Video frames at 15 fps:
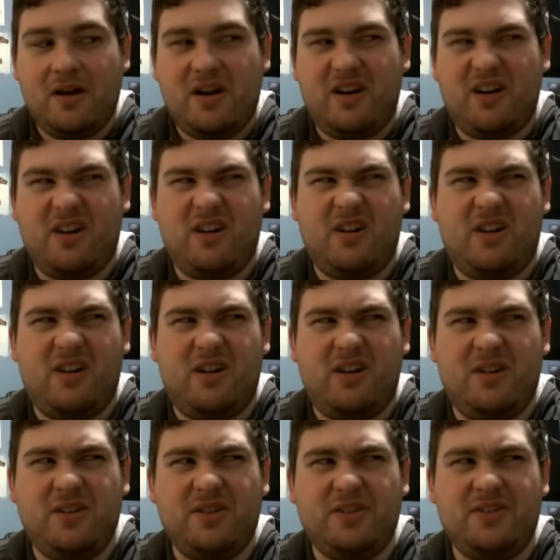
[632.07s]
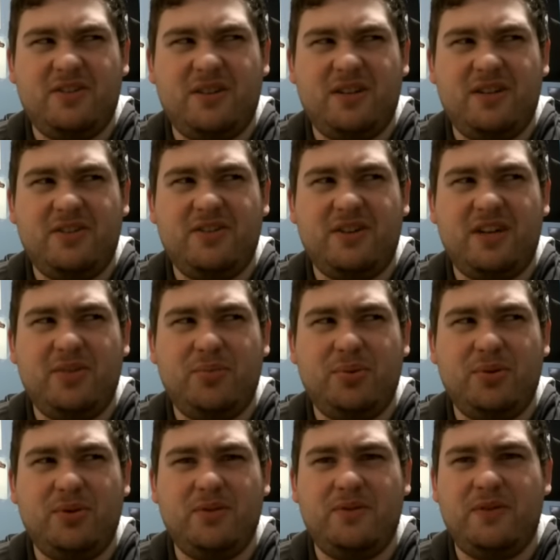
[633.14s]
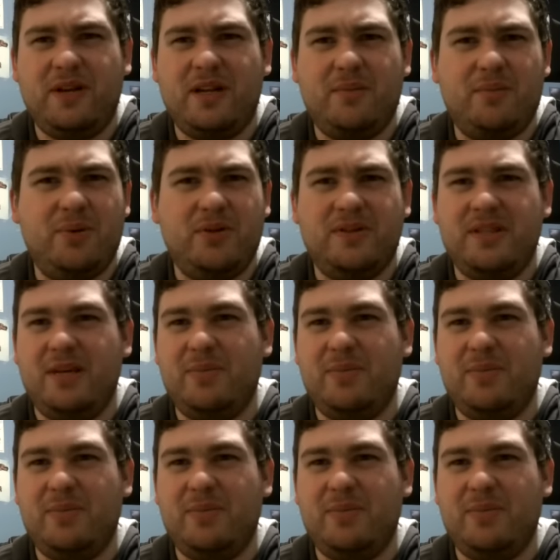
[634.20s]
"Oh, you're trying, you're trying to brood, fucking pussy.